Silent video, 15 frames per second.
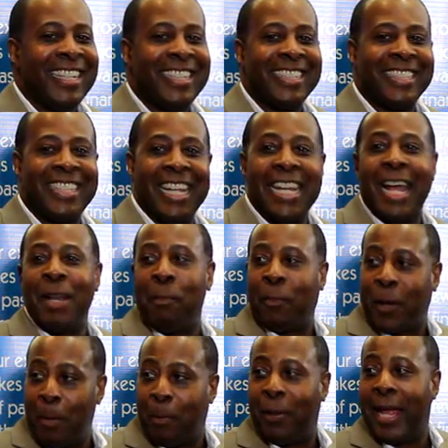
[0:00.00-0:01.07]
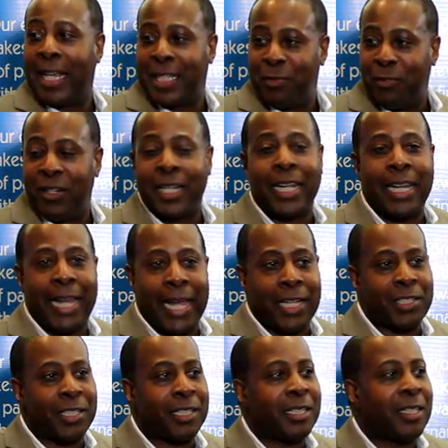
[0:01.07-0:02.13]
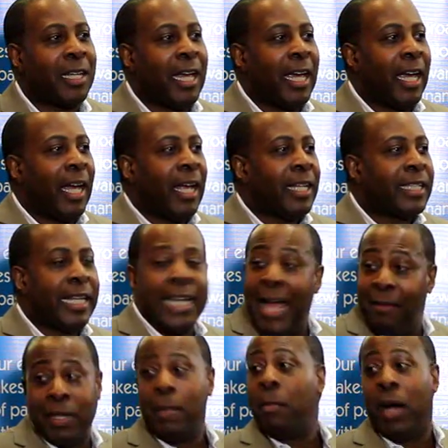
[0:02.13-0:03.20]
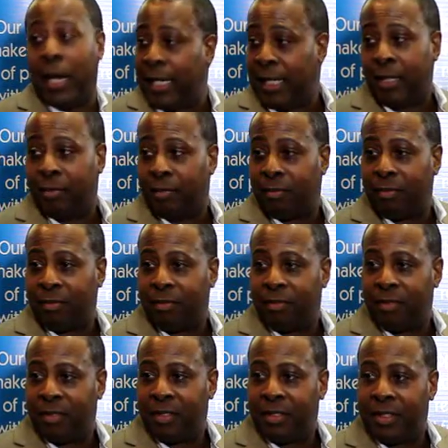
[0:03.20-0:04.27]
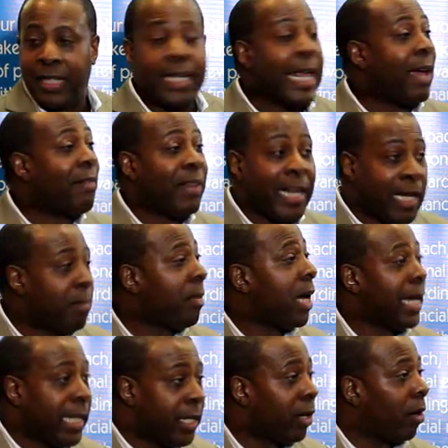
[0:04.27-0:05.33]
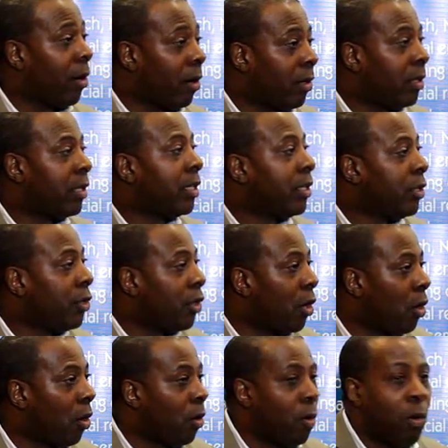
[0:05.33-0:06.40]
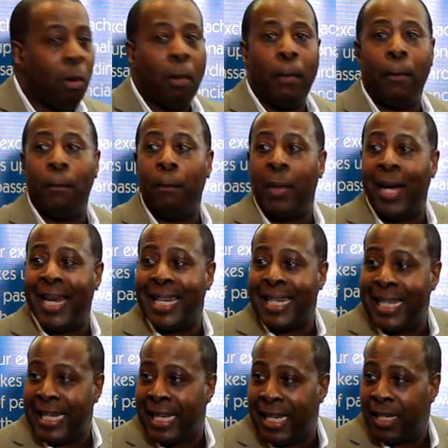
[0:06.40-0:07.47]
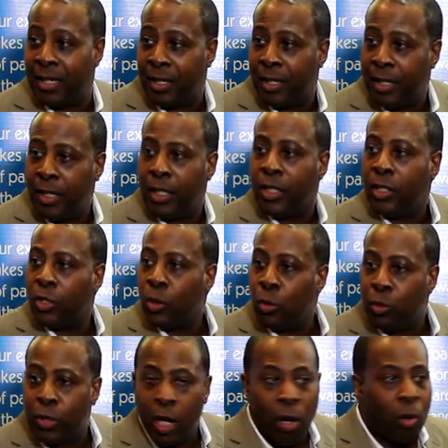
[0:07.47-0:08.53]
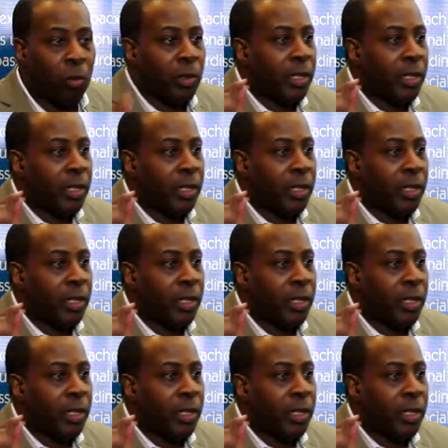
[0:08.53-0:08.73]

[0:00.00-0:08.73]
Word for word: didn't have the complexion for the connection. Didn't have any money. Didn't have any money, y'all. No money. You don't